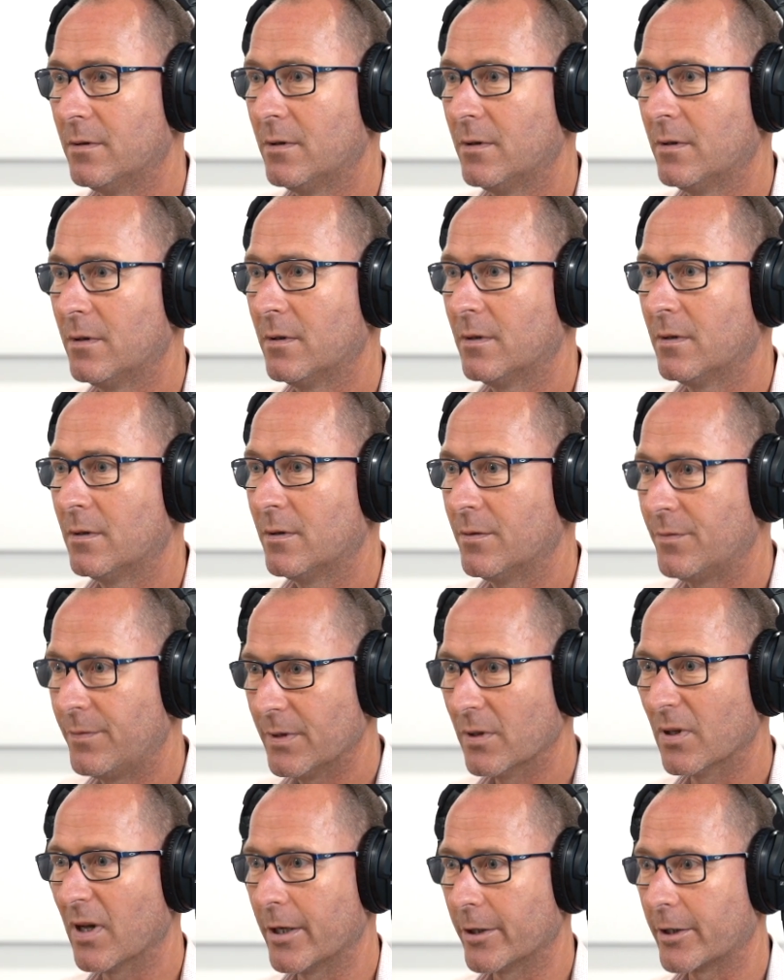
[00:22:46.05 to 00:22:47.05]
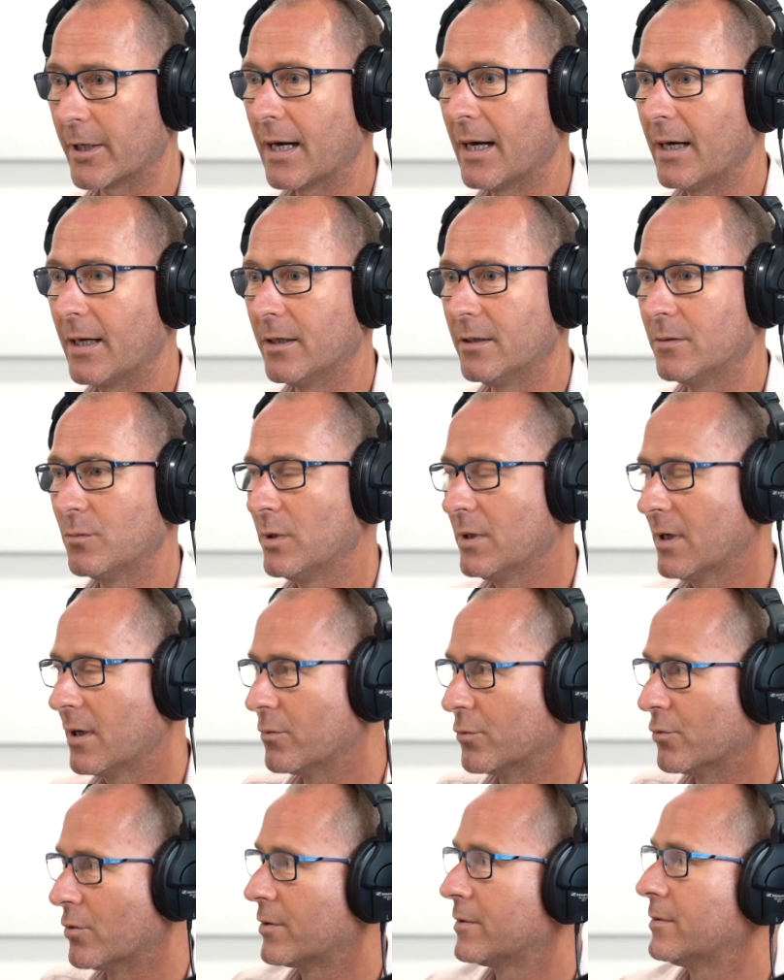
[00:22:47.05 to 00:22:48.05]
Yeah feel okay. We
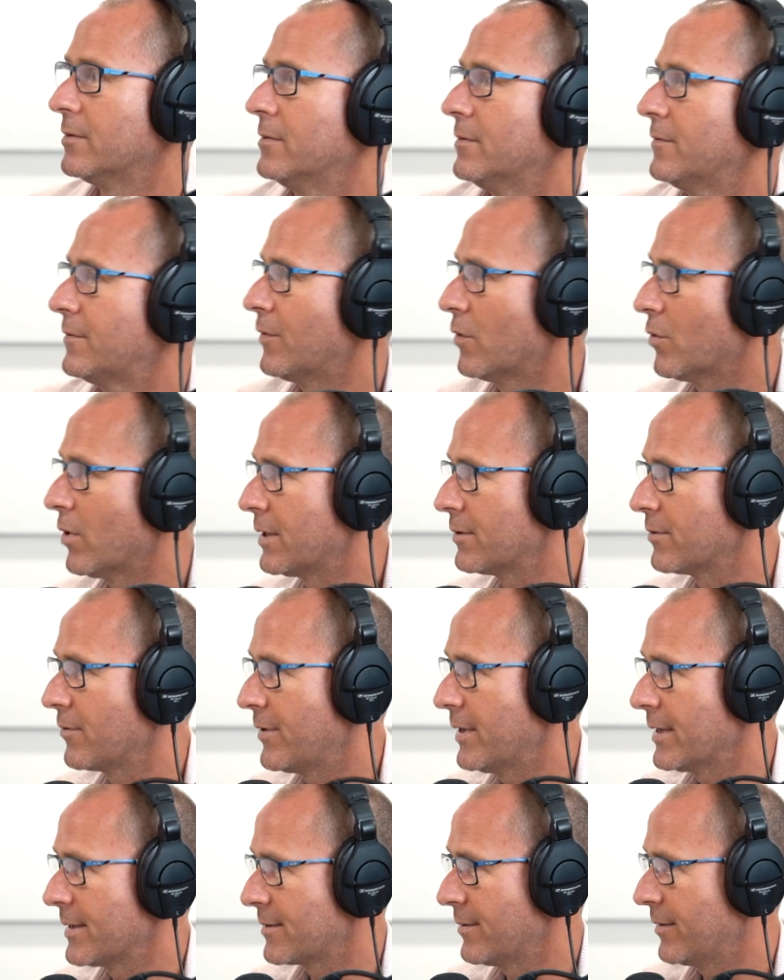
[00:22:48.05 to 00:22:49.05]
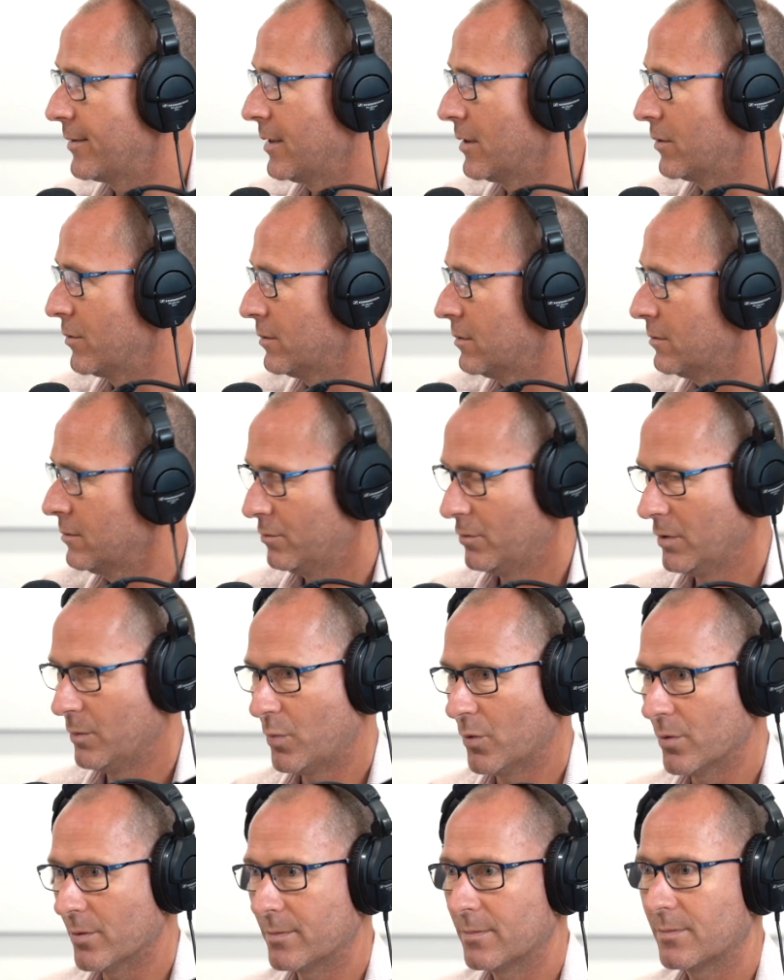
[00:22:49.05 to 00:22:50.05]
don't want 400,000 thing we
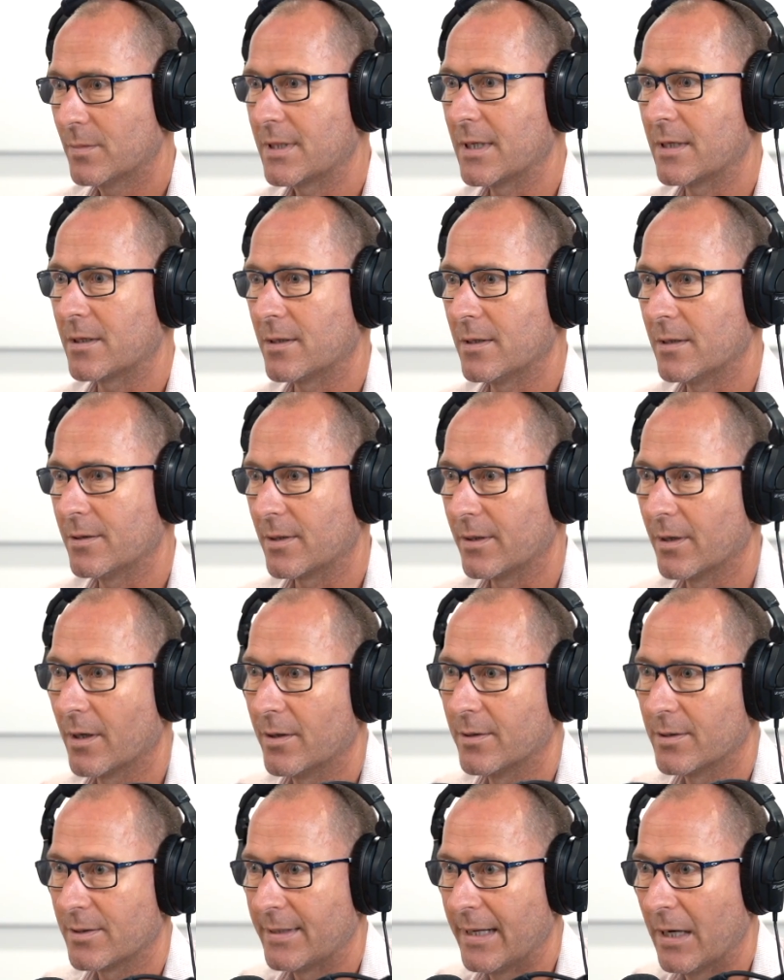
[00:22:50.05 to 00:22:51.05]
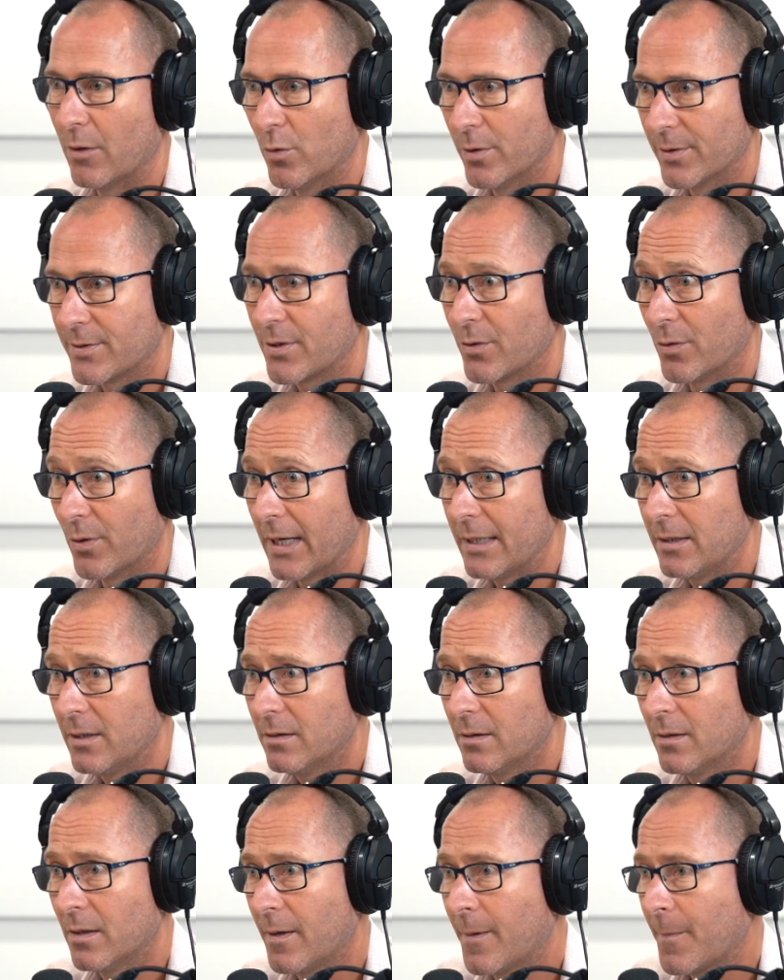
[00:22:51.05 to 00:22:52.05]
bought six years ago that's mm. now worth
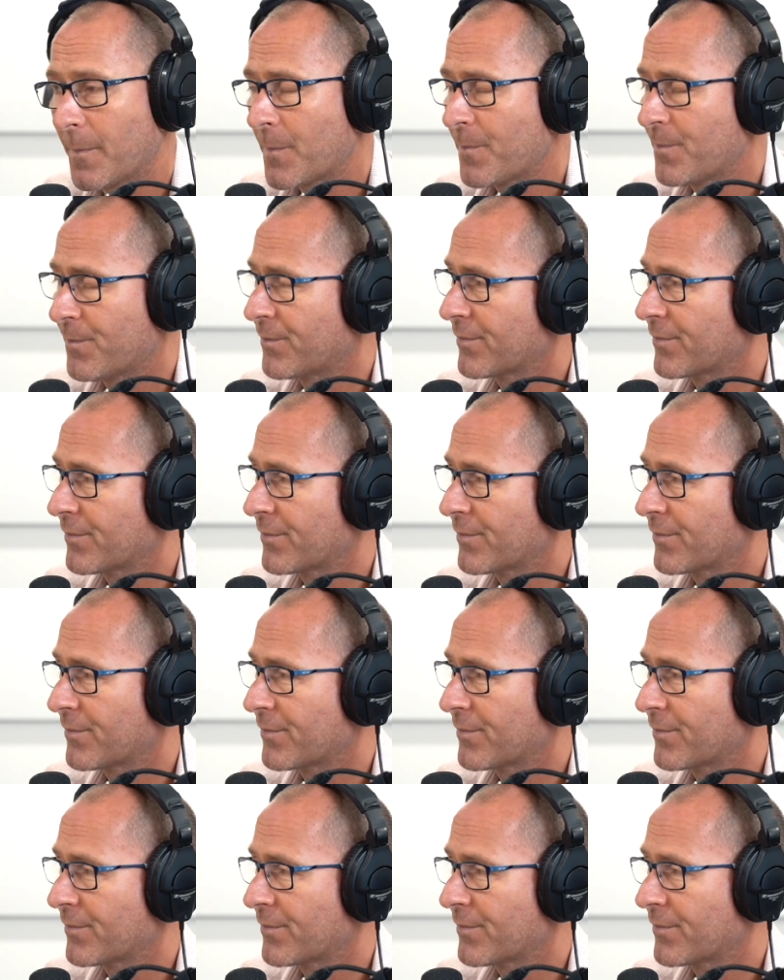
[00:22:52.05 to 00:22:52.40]
280. Yeah.